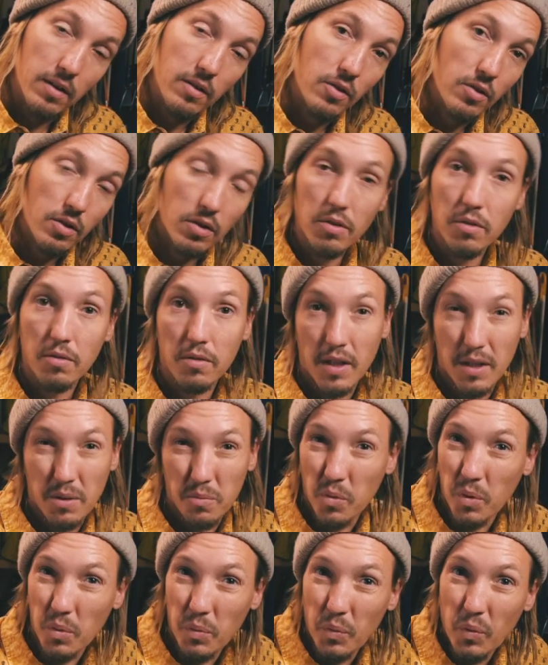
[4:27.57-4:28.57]
You could do that
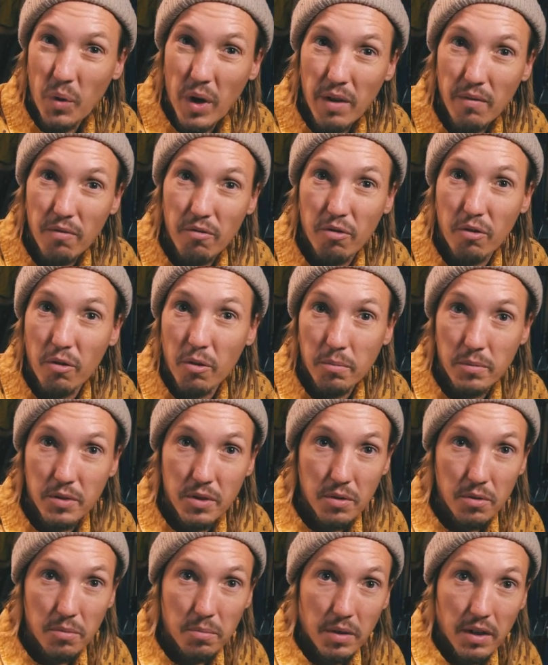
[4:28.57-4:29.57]
with waveforms
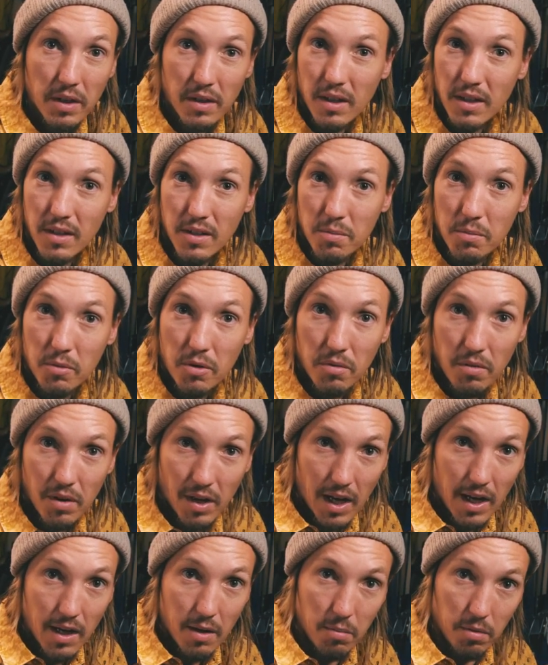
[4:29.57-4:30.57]
too, but it's more
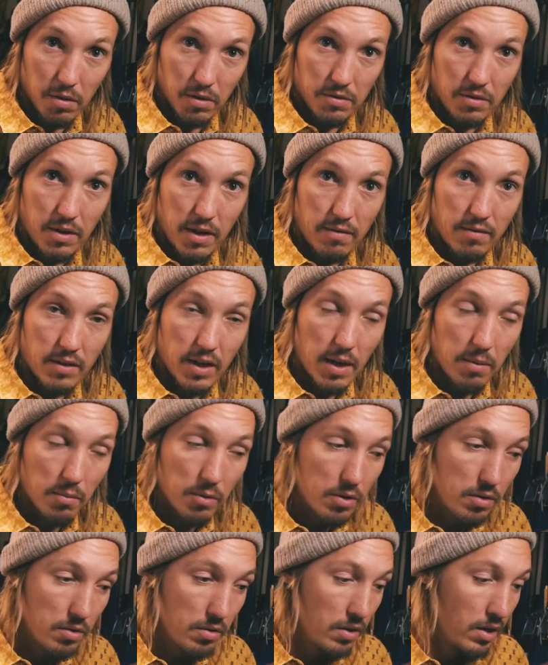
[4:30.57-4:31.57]
reliable to have
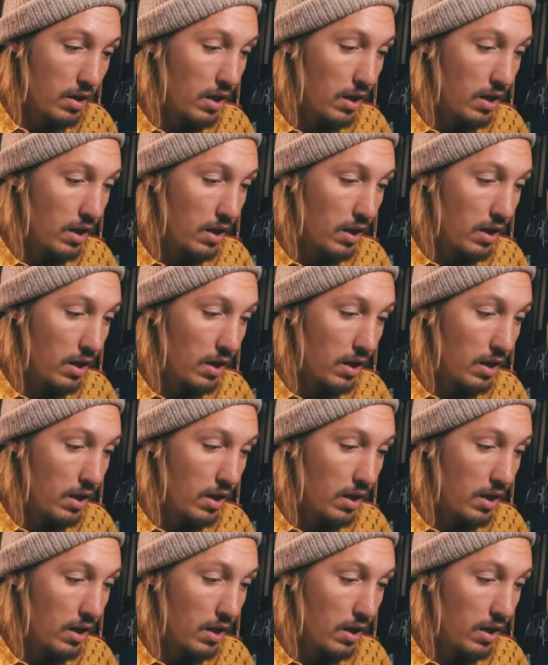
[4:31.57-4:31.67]
timecode.